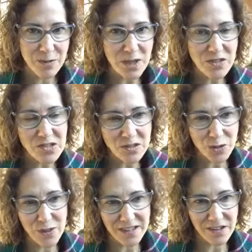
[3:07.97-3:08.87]
And we also
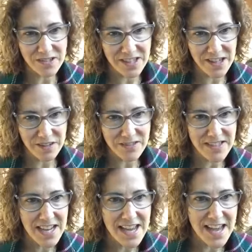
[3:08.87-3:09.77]
look within ourselves
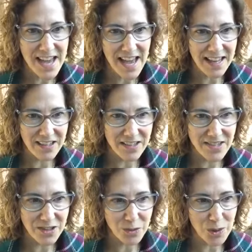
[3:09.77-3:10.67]
and
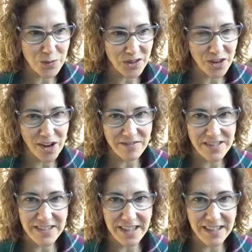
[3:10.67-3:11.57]
consider what we are
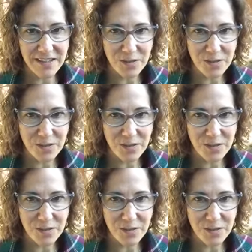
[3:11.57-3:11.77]
harvesting